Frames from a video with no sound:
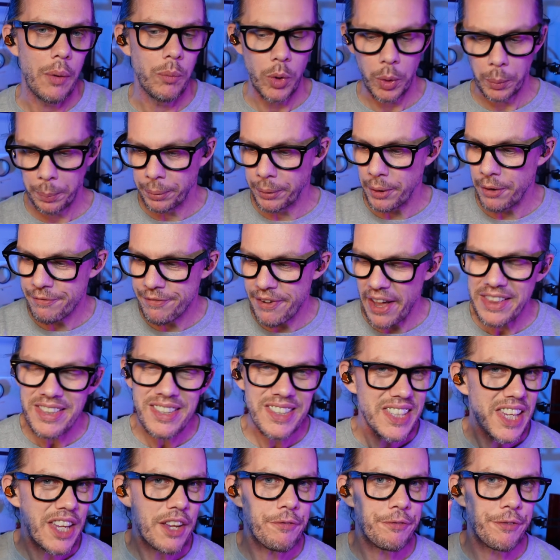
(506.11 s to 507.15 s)
will
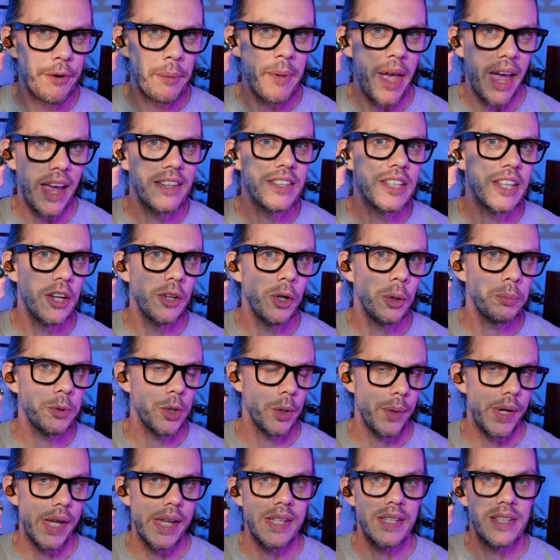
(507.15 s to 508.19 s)
prevent it from ending up
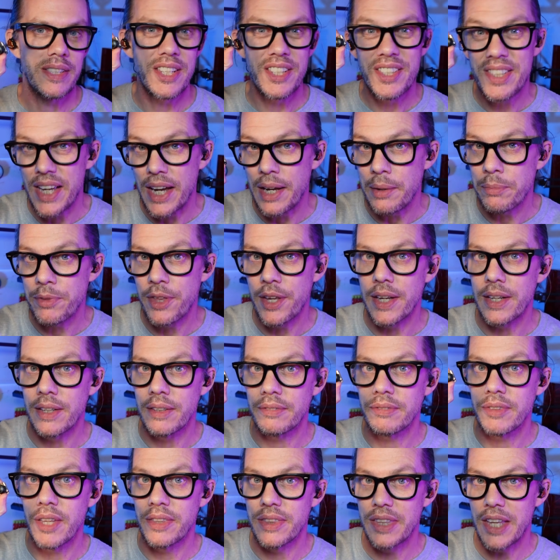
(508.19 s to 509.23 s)
doing the same
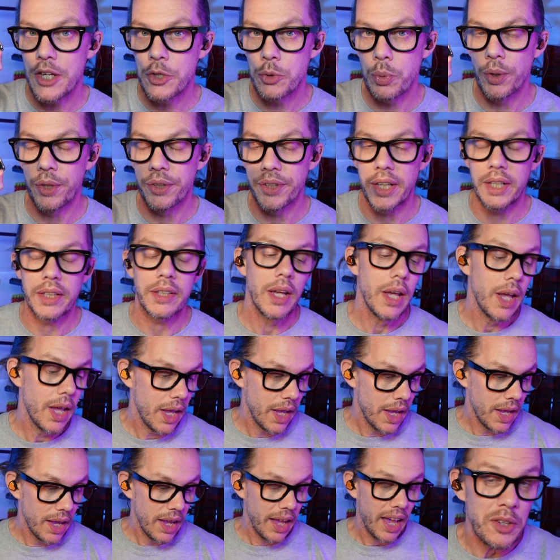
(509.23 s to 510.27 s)
thing that this one did.
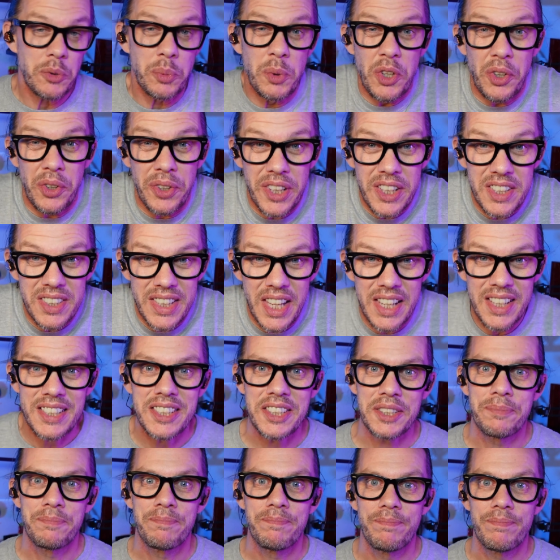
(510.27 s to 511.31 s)
As with all these
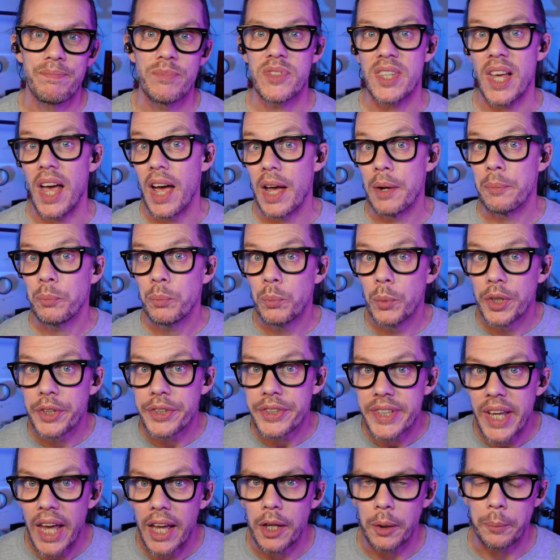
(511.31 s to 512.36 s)
things, time will
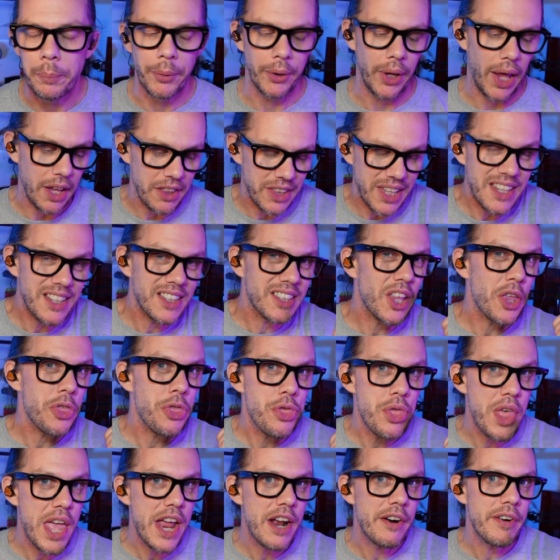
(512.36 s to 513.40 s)
tell, but I think the
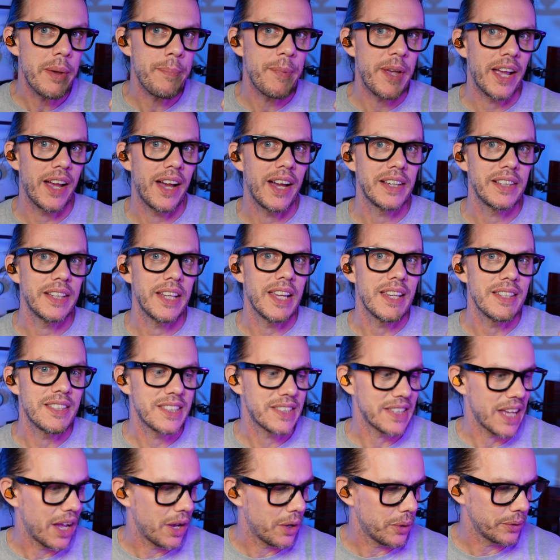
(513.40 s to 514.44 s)
theory behind it is
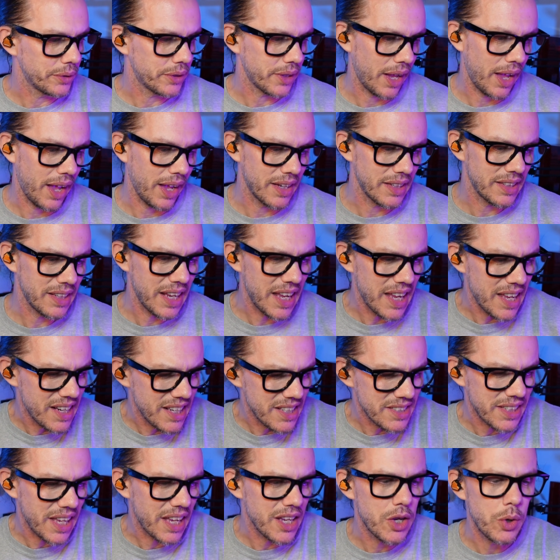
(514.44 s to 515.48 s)
sound, and it
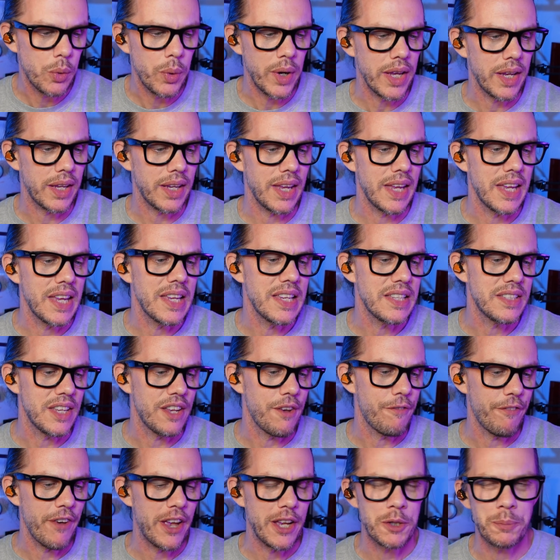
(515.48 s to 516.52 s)
is a quick, easy
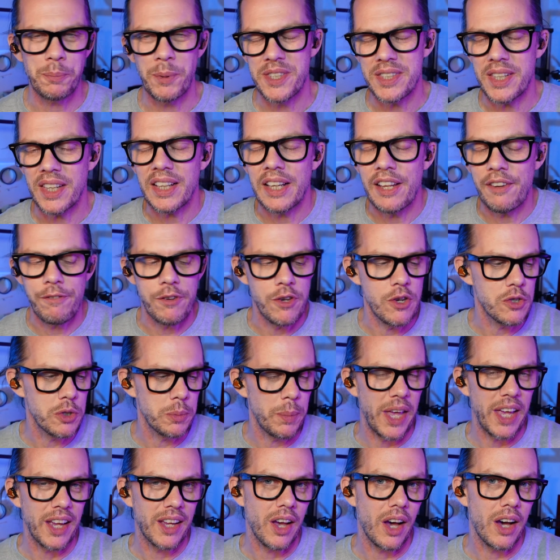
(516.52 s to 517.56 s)
fix, particularly if you use a
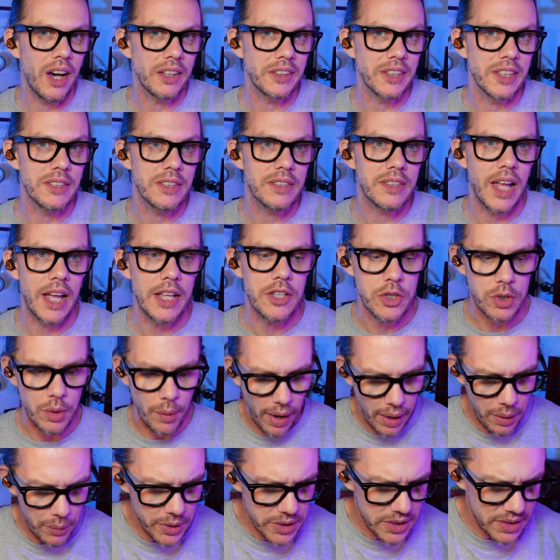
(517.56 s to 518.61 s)
bit of card instead. So
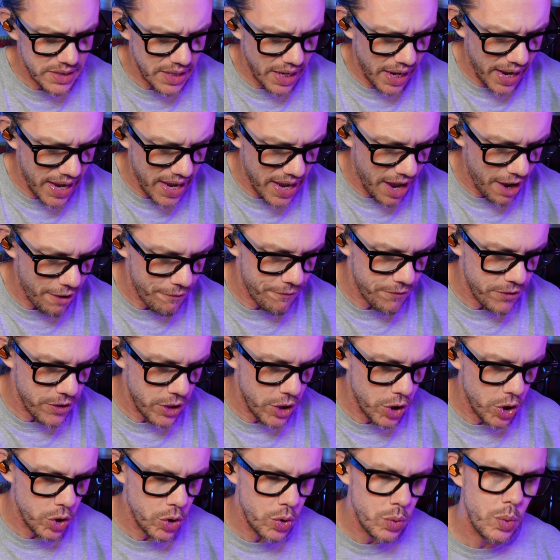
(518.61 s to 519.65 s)
I would say if
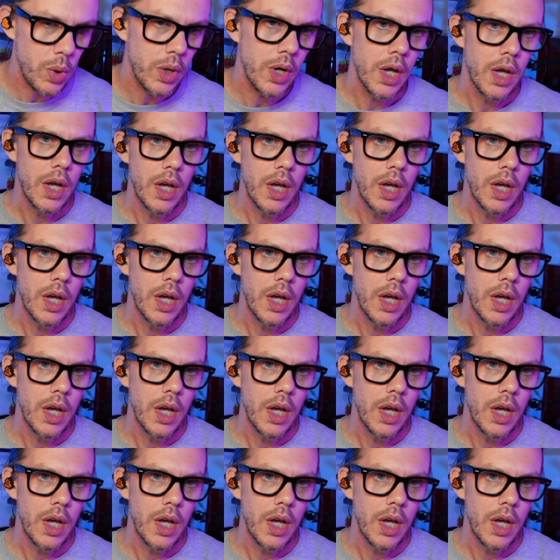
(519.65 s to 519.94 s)
you